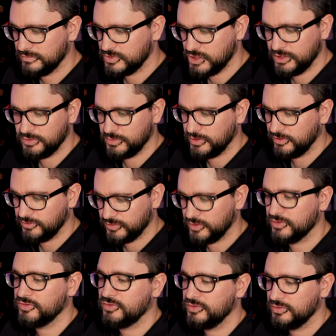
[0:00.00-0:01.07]
January
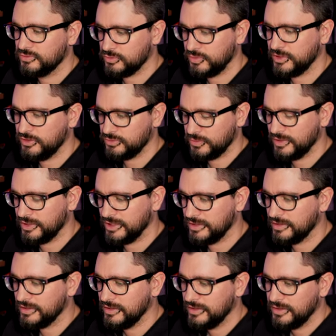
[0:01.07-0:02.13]
first, twenty
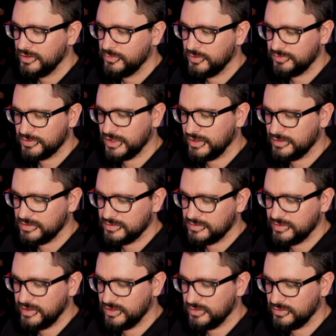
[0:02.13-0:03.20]
twenty, we've got a
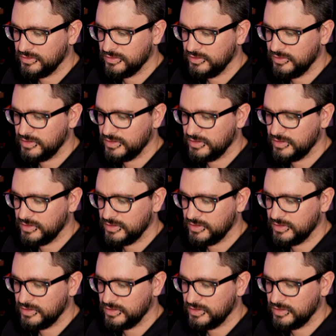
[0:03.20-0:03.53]
sale.